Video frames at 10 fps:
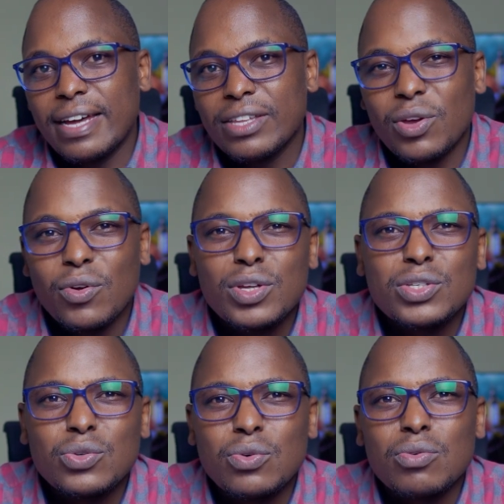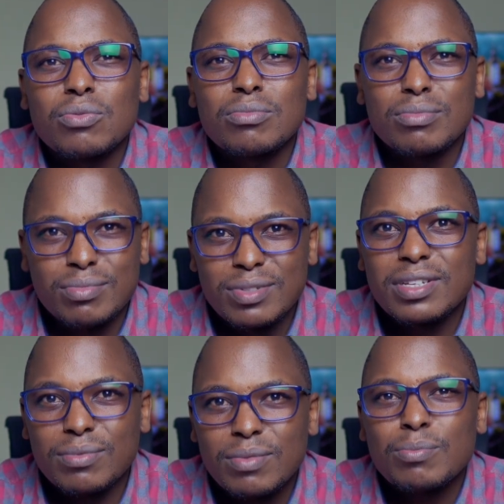you're going to
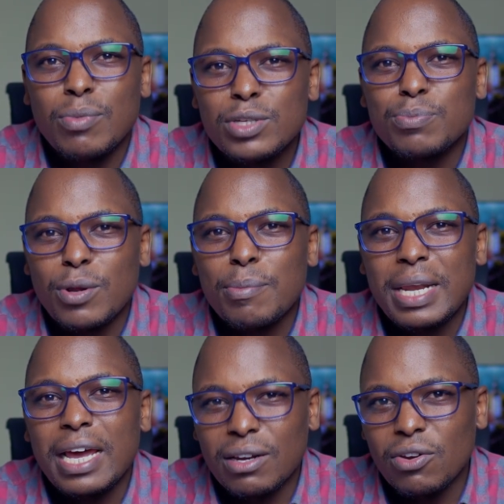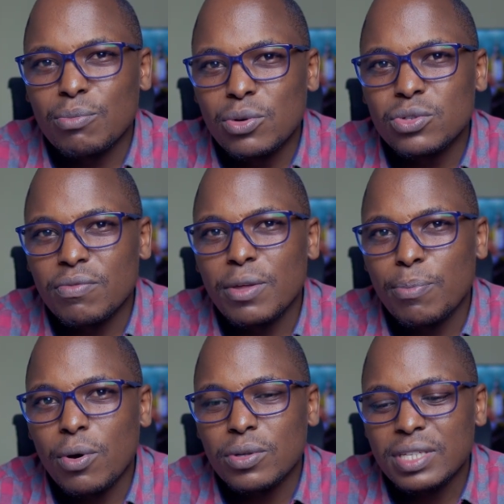most probably unclog most of the
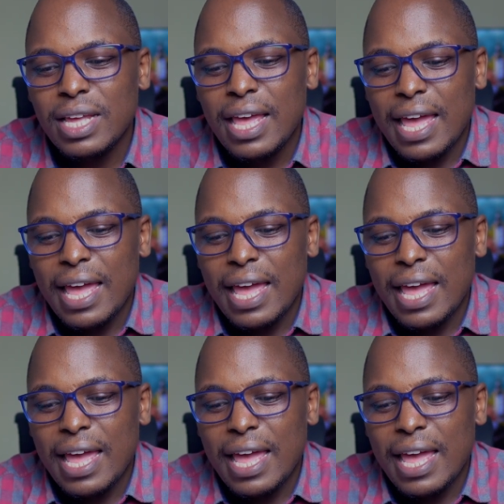pores.